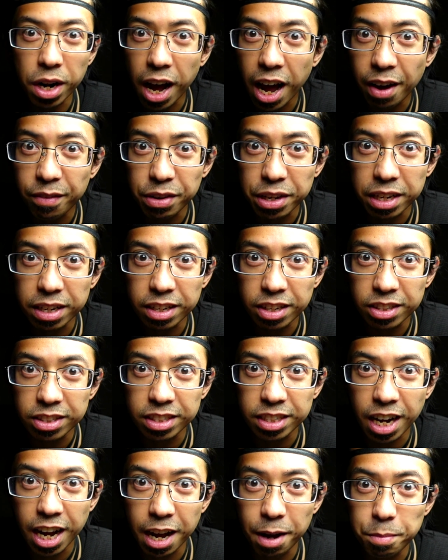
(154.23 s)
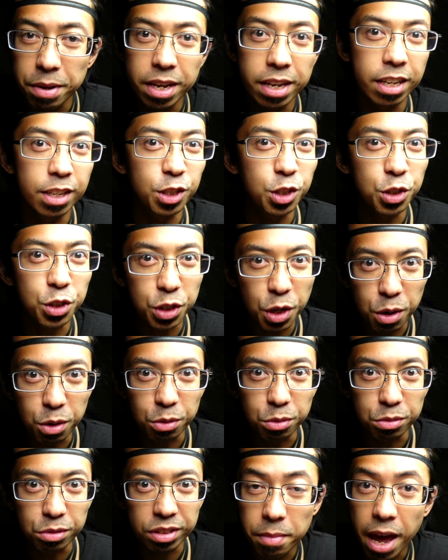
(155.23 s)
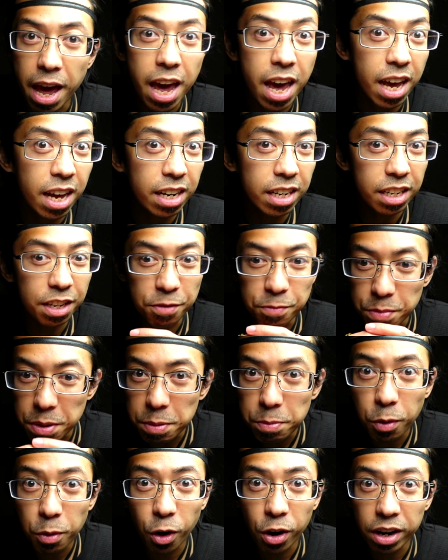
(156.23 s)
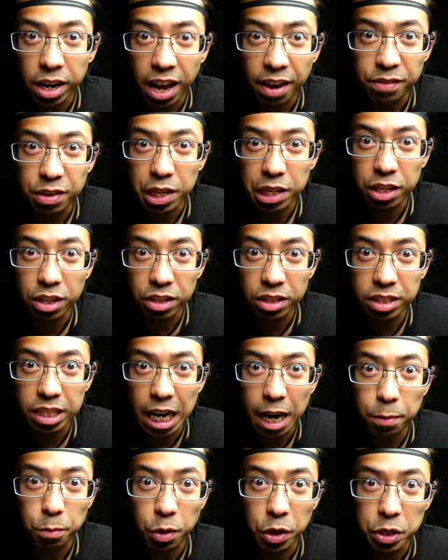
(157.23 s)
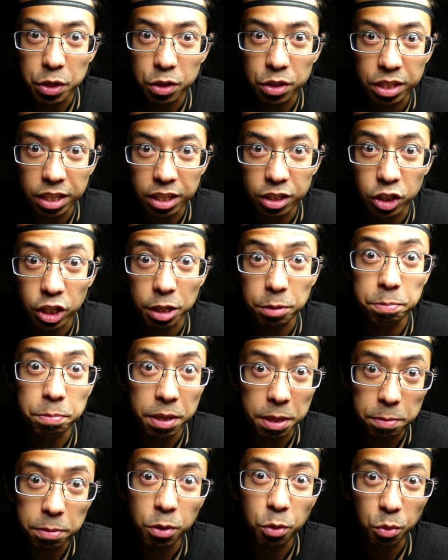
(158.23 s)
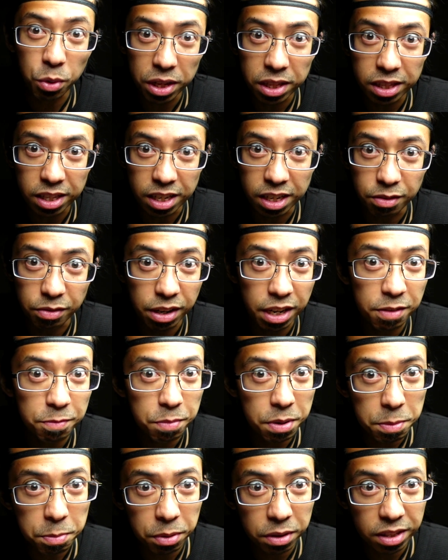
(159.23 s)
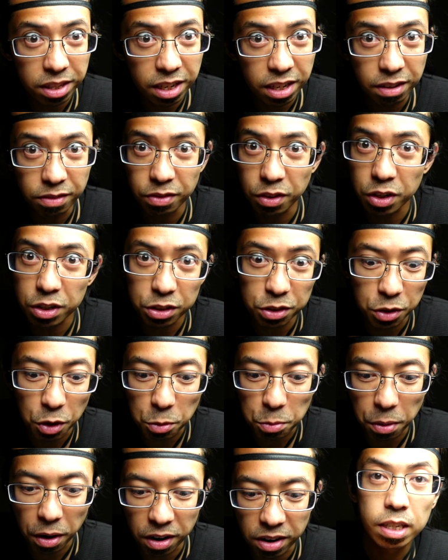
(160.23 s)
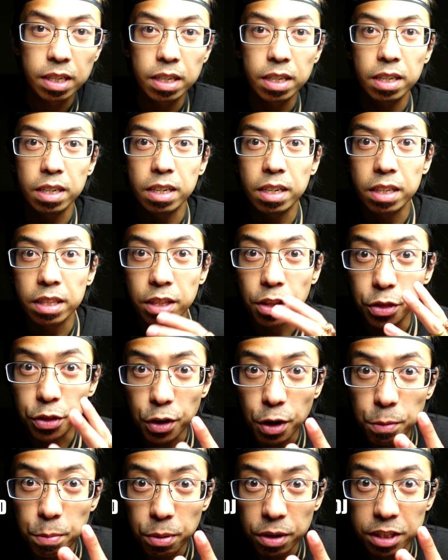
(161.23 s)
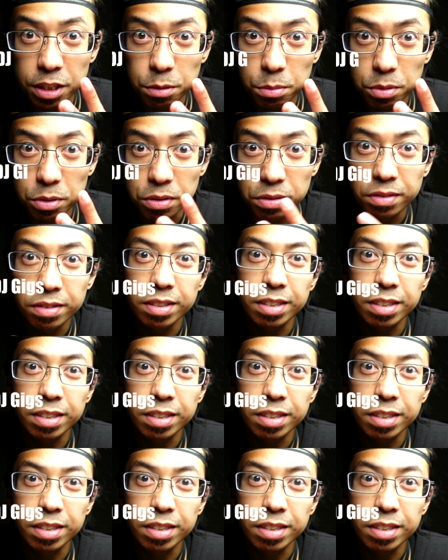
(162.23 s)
having a good time, it shows. And if people aren't having a good time while you're DJing, people will leave, and if people leave, there's no party. The third principle